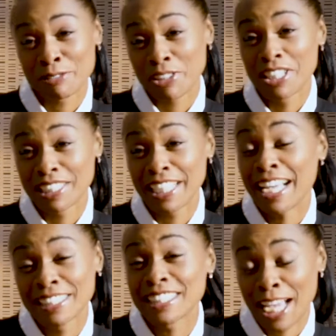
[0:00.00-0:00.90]
Franglais
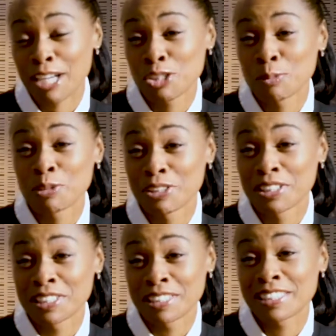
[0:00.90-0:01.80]
as an actual
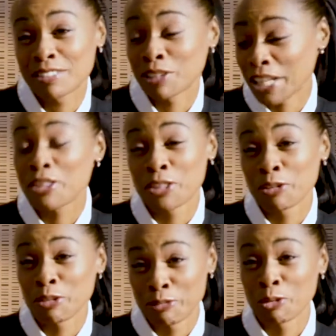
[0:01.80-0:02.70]

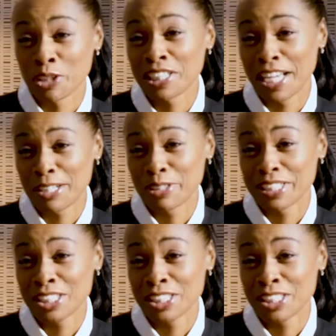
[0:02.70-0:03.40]
third or fourth language.